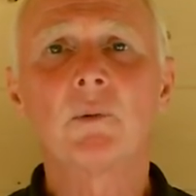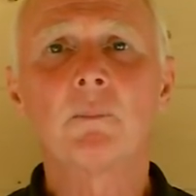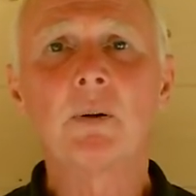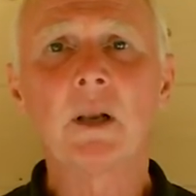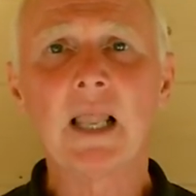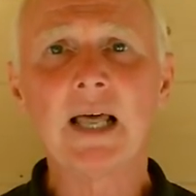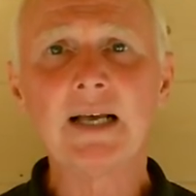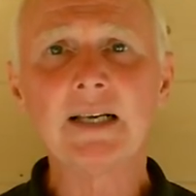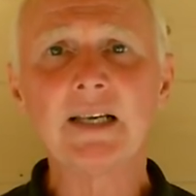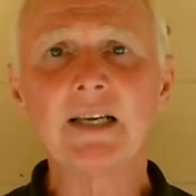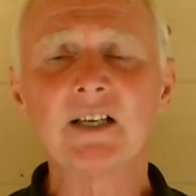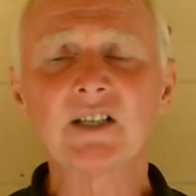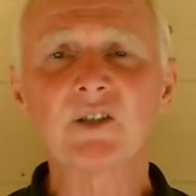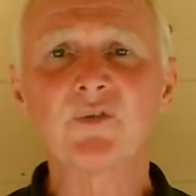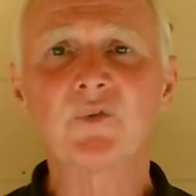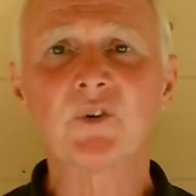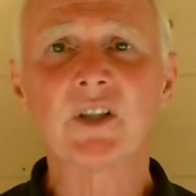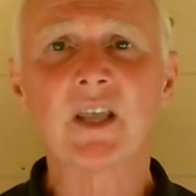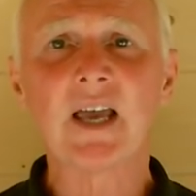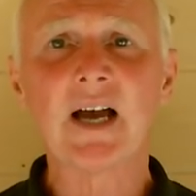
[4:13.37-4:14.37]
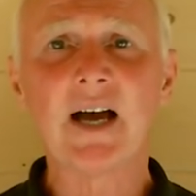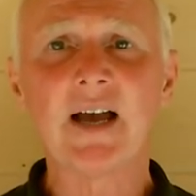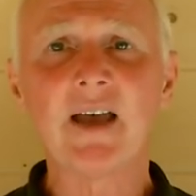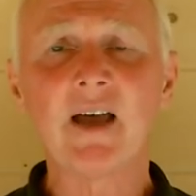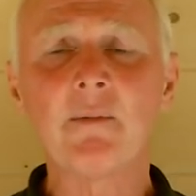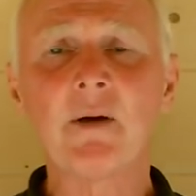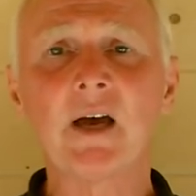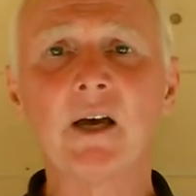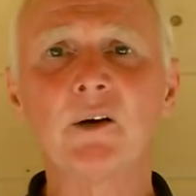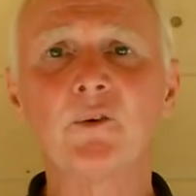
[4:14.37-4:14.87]
the plan is for the
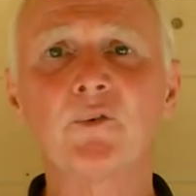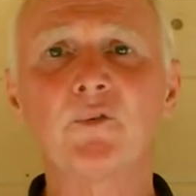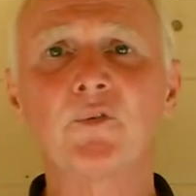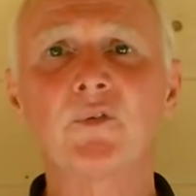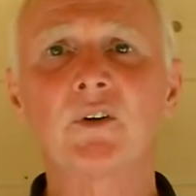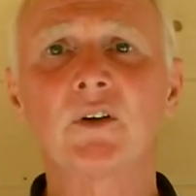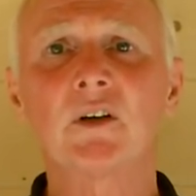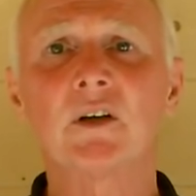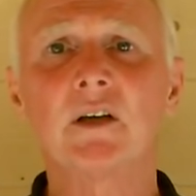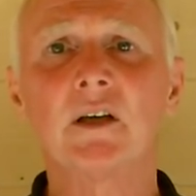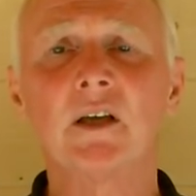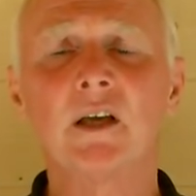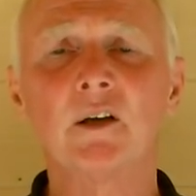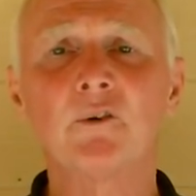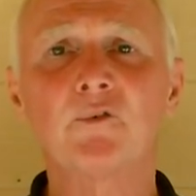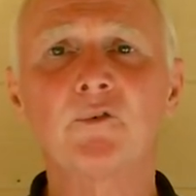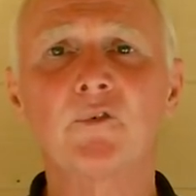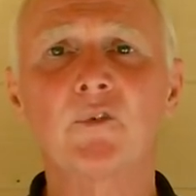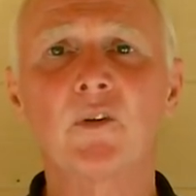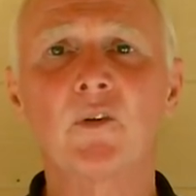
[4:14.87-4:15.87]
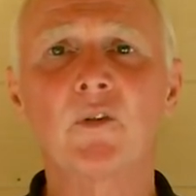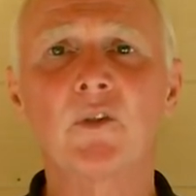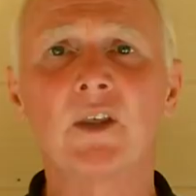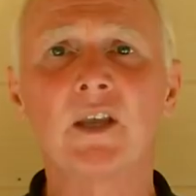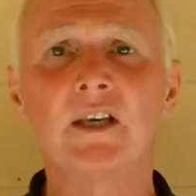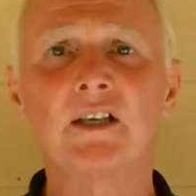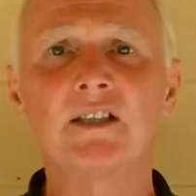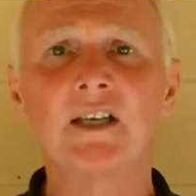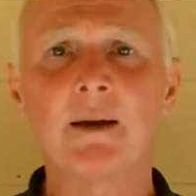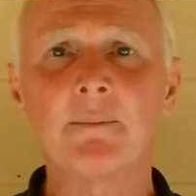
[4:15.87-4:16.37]
IMF, if
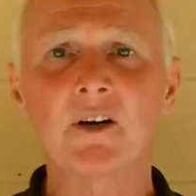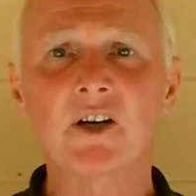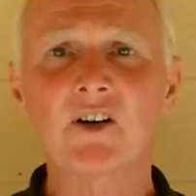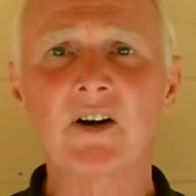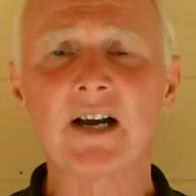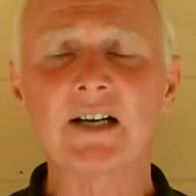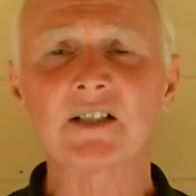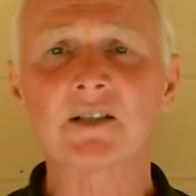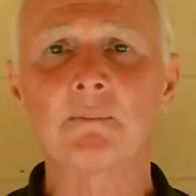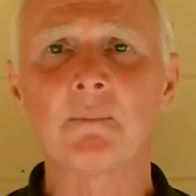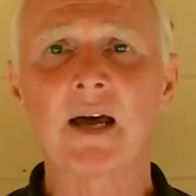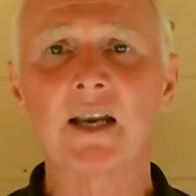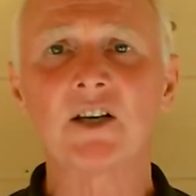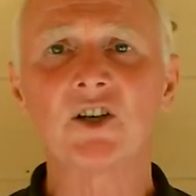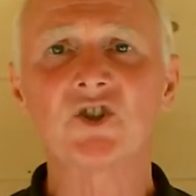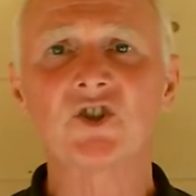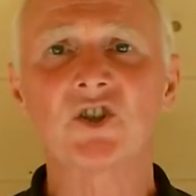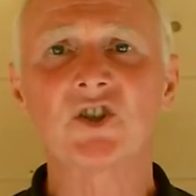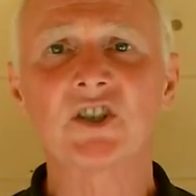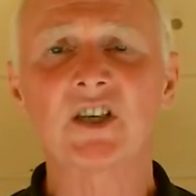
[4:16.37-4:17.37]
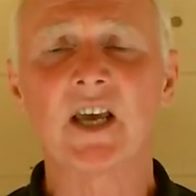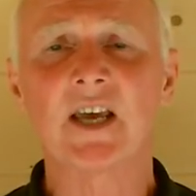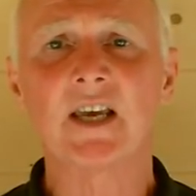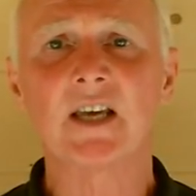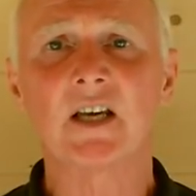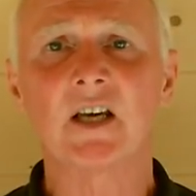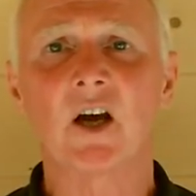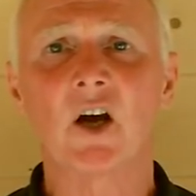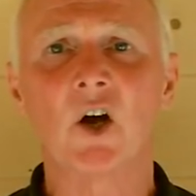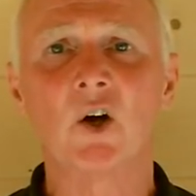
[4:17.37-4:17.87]
the Democrats manage to
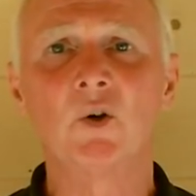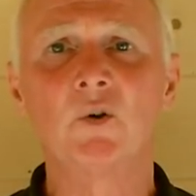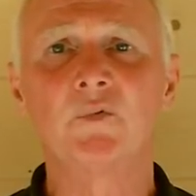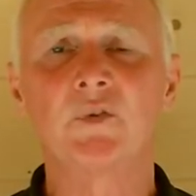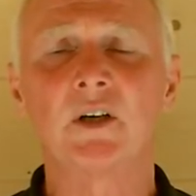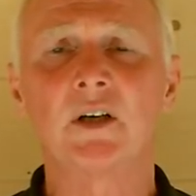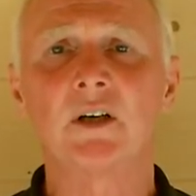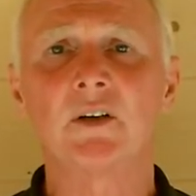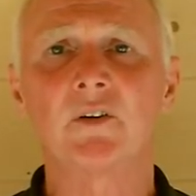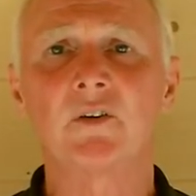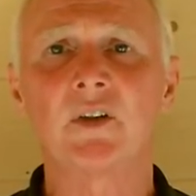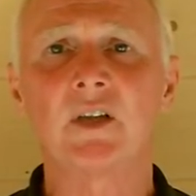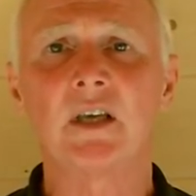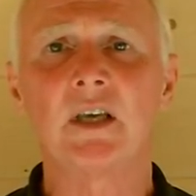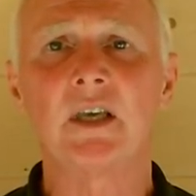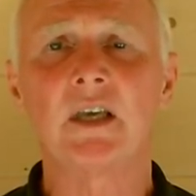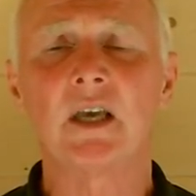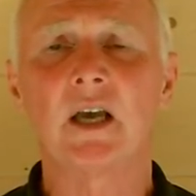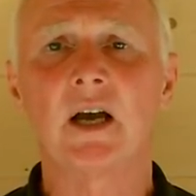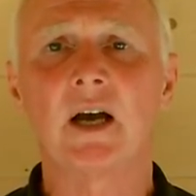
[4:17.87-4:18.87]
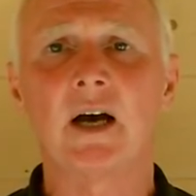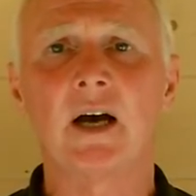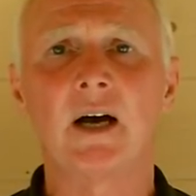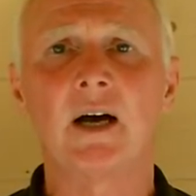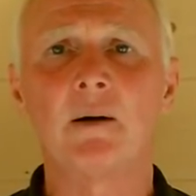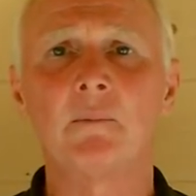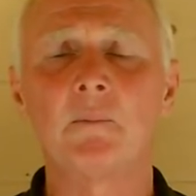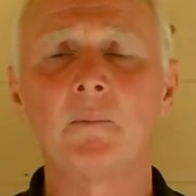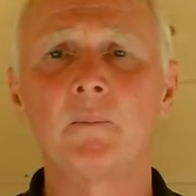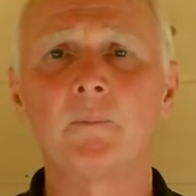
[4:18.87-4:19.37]
take over the
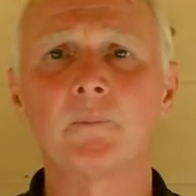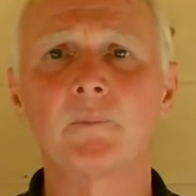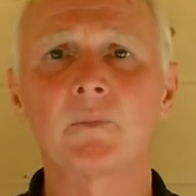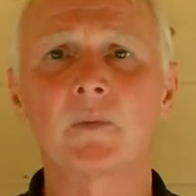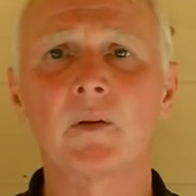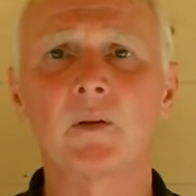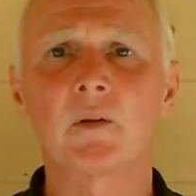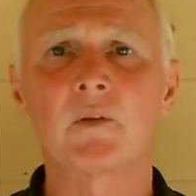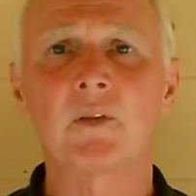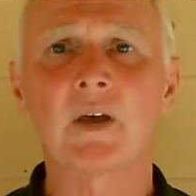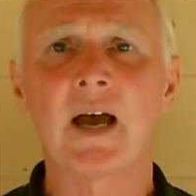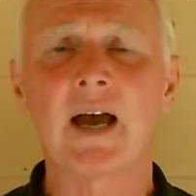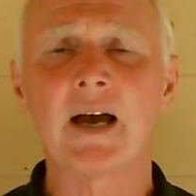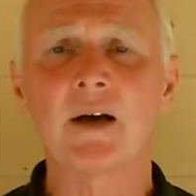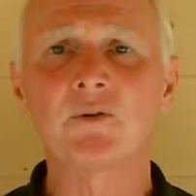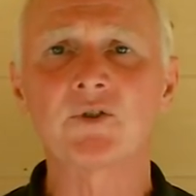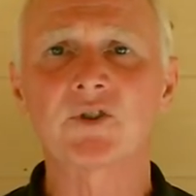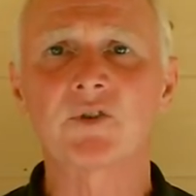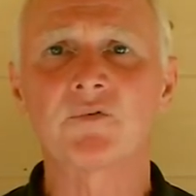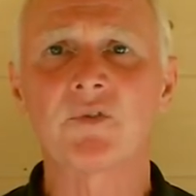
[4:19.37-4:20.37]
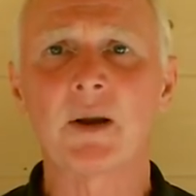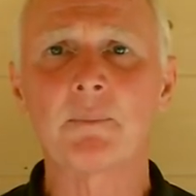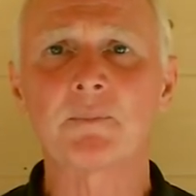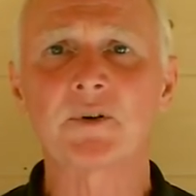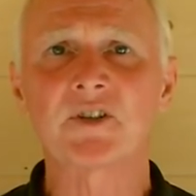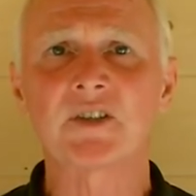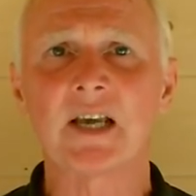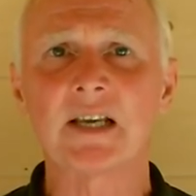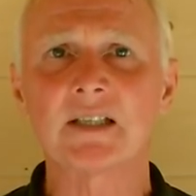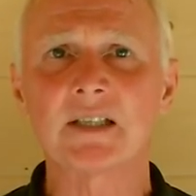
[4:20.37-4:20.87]
House of
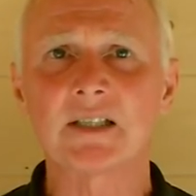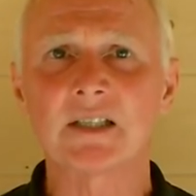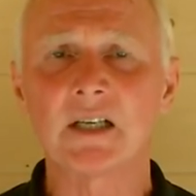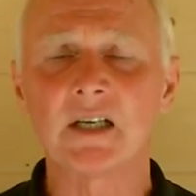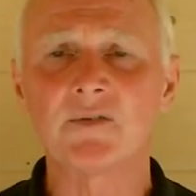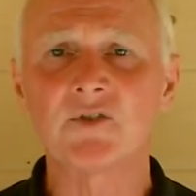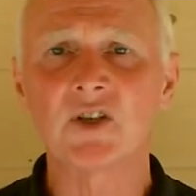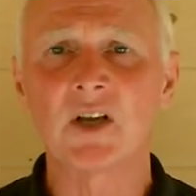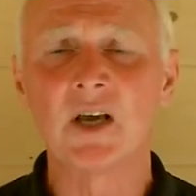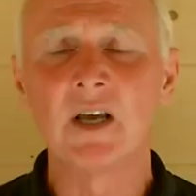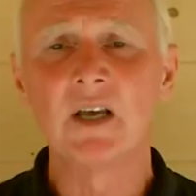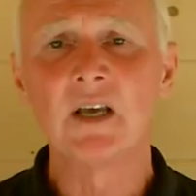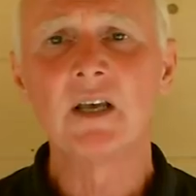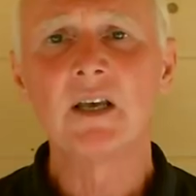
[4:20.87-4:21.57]
Representatives,